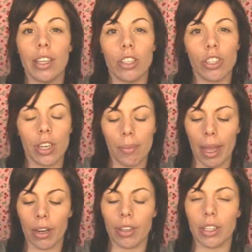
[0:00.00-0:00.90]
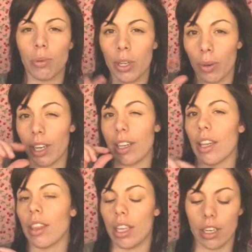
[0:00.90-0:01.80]
thin sheet of metal. That's why you want to get
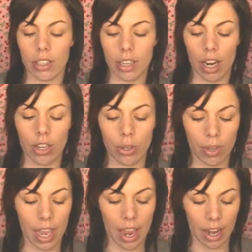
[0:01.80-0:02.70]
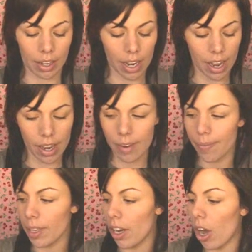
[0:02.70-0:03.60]
the thinnest kind you can get.
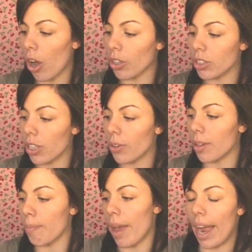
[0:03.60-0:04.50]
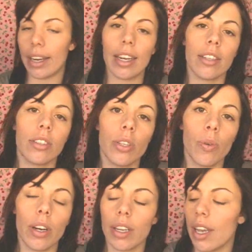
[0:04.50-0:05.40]
Also, the magnets
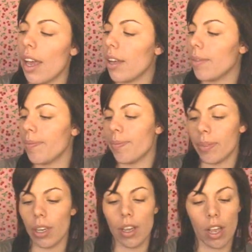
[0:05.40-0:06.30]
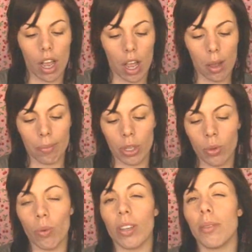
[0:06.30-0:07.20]
you want to get,
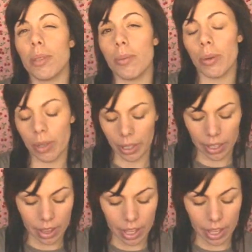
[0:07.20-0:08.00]
you want them to be really